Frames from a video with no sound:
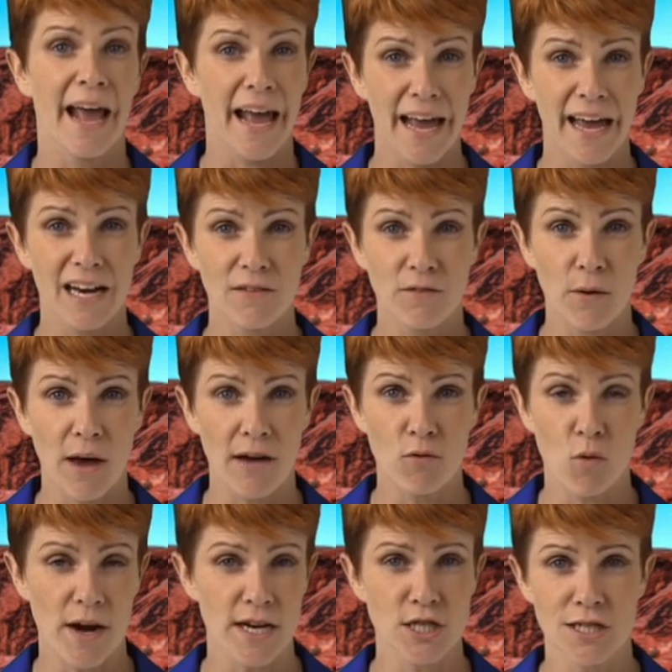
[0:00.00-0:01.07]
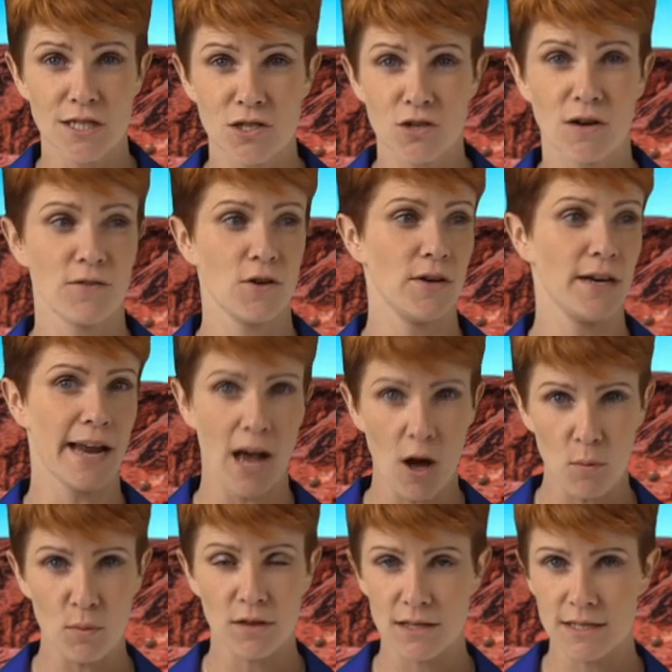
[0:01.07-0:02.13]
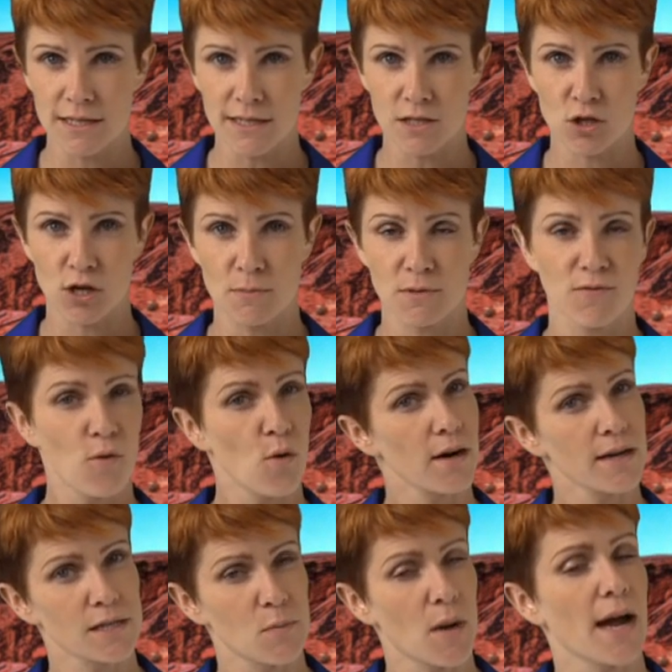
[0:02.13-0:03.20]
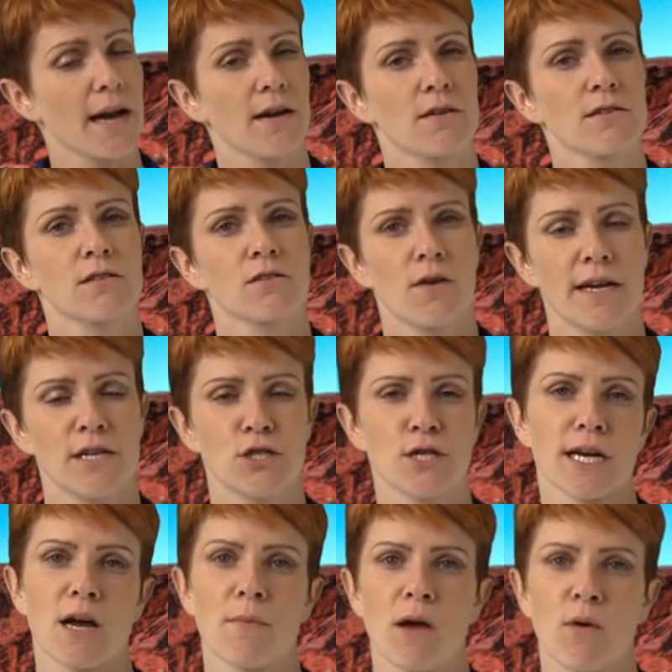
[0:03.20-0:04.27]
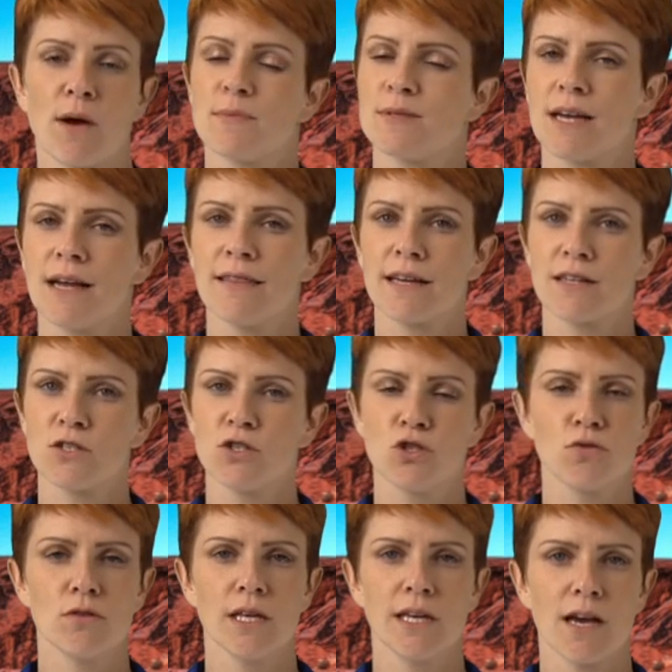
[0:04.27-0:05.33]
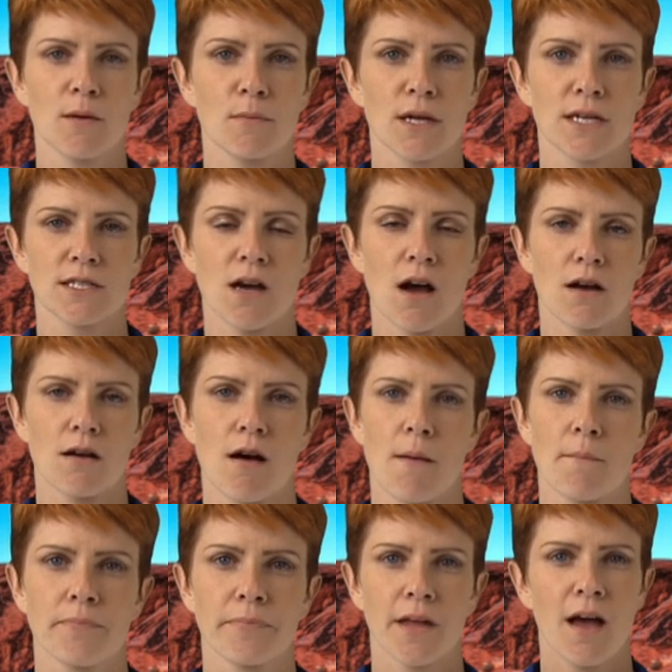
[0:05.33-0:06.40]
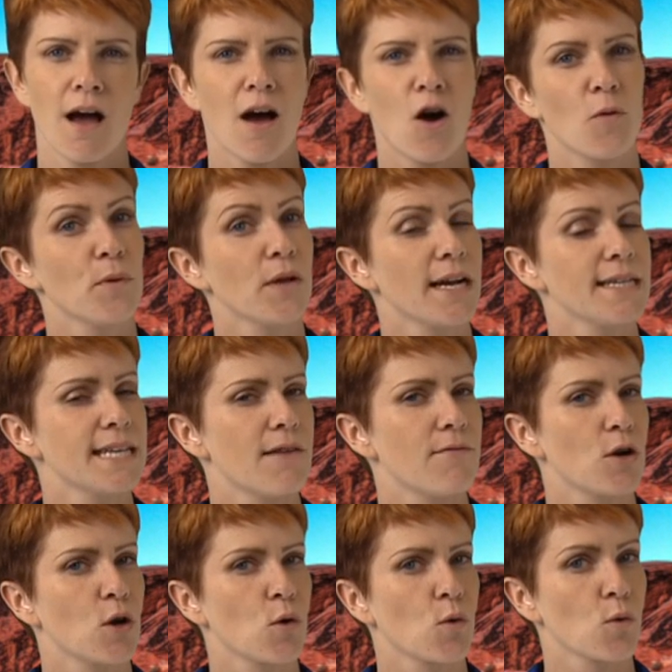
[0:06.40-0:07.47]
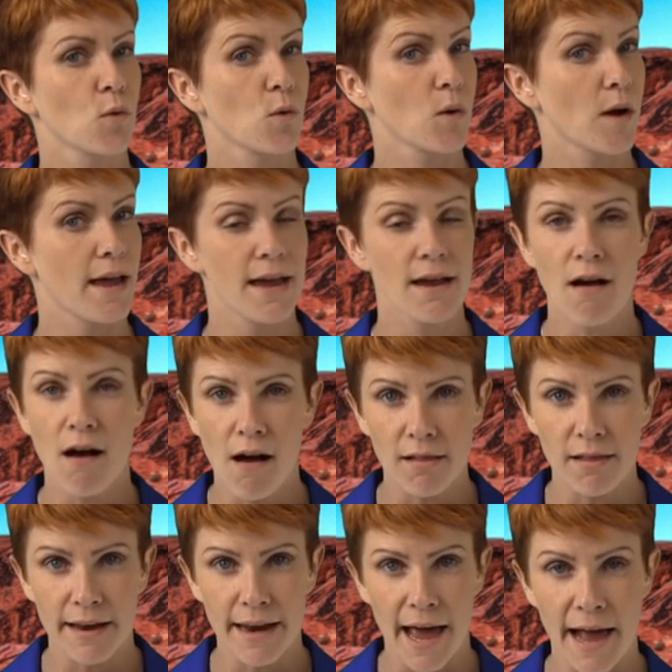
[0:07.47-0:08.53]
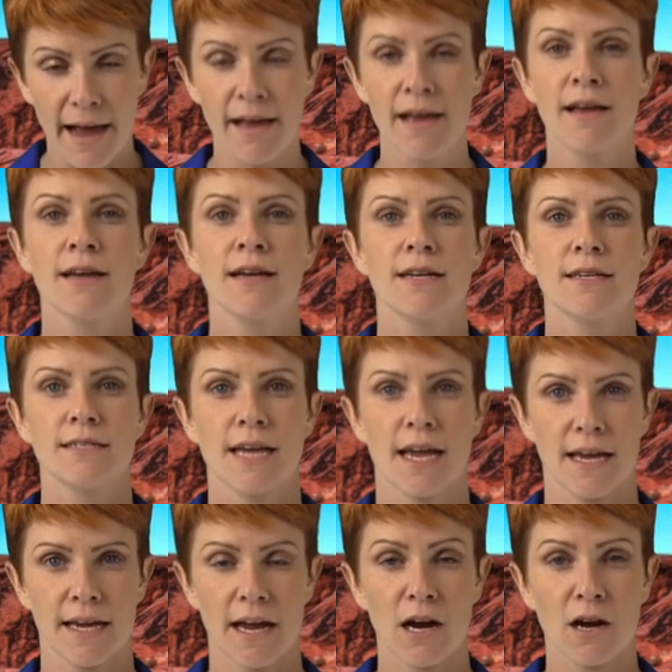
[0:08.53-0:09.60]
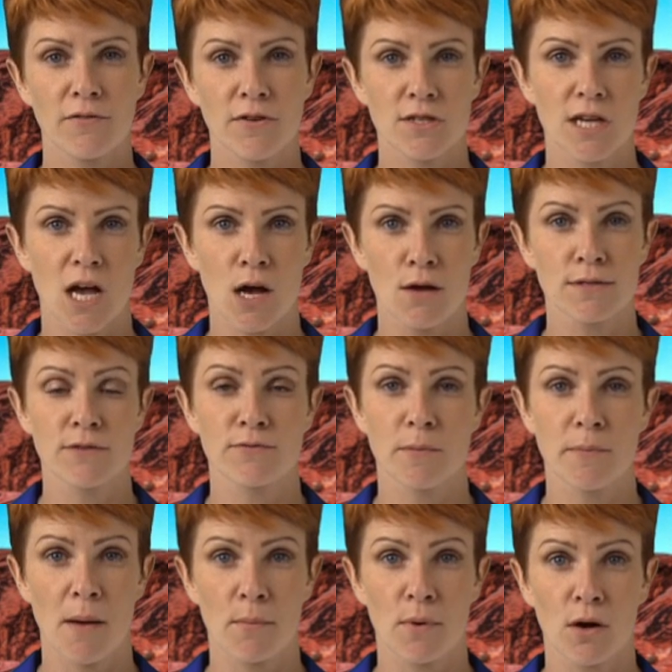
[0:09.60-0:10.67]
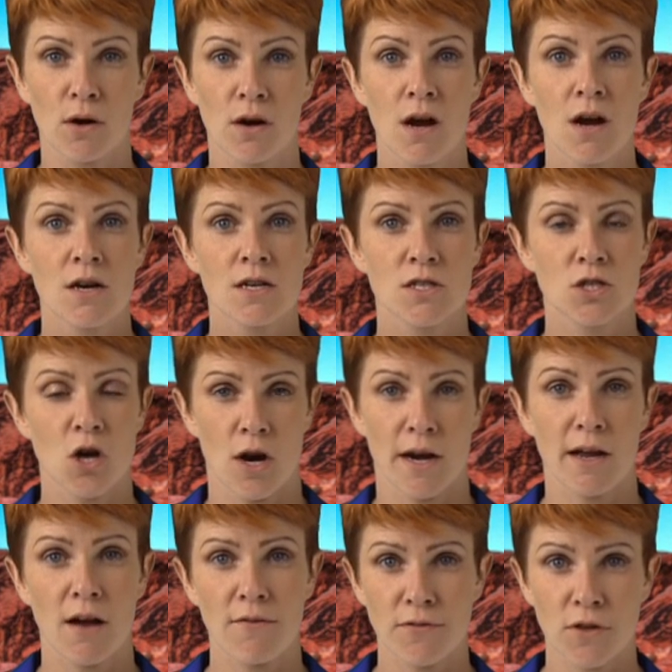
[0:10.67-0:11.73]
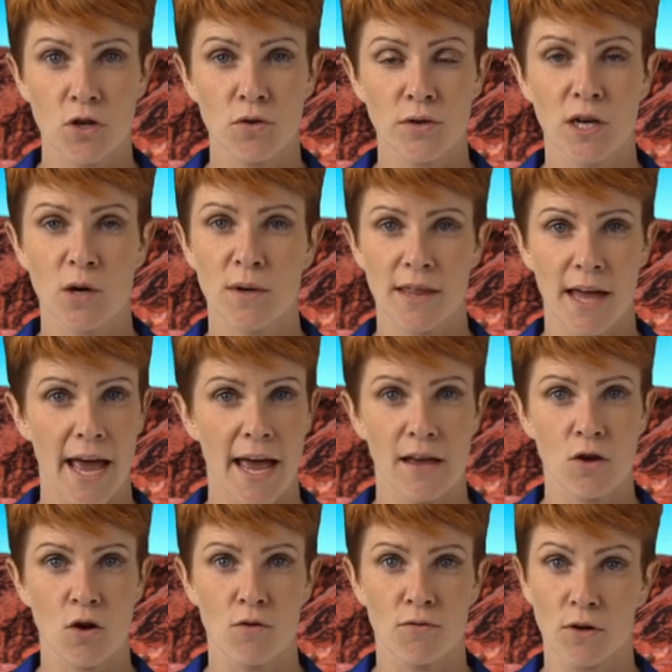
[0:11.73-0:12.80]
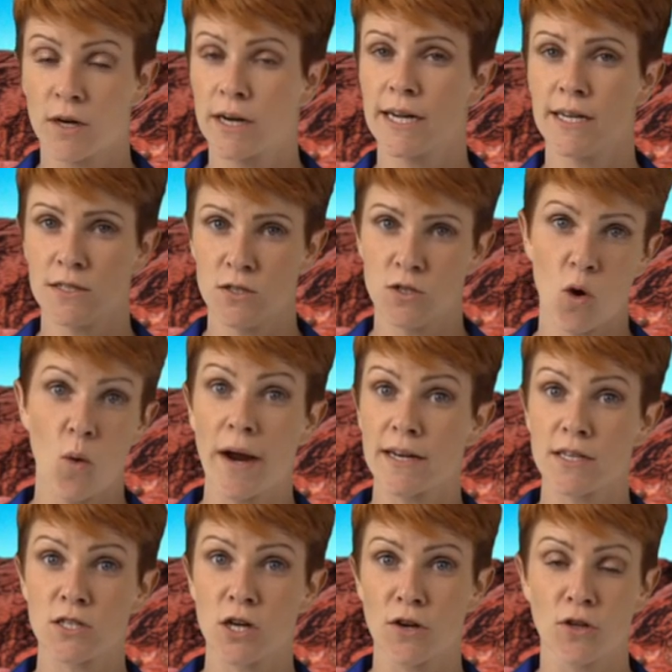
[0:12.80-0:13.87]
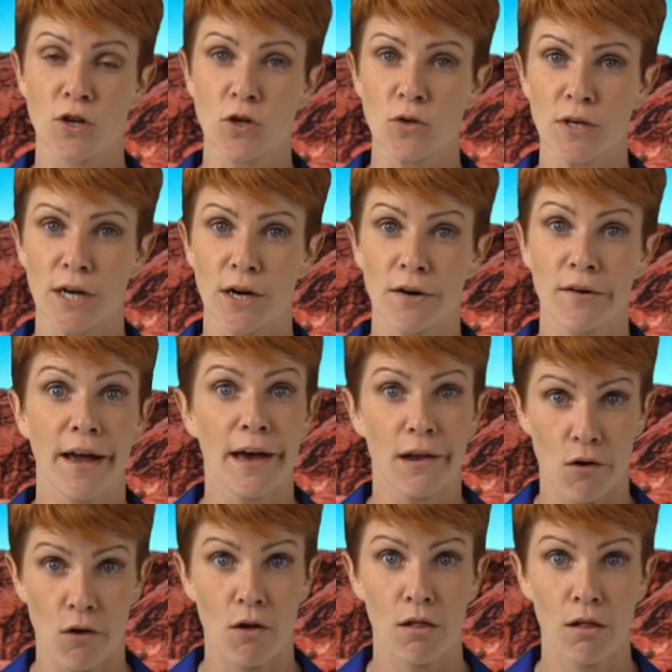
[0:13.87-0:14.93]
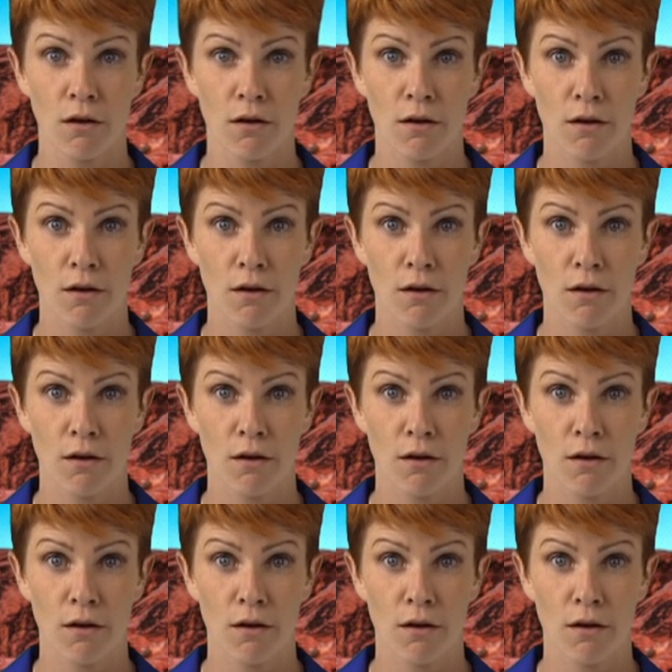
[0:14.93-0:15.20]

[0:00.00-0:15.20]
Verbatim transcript: And if you have questions or if you need help with listing scripts for expireds, go ahead and check out my website. That's julieyoungblood.com. I hope you guys have a great holiday. Take care of yourselves. And remember, starting off the new year with a hangover is no way to start the new year at all.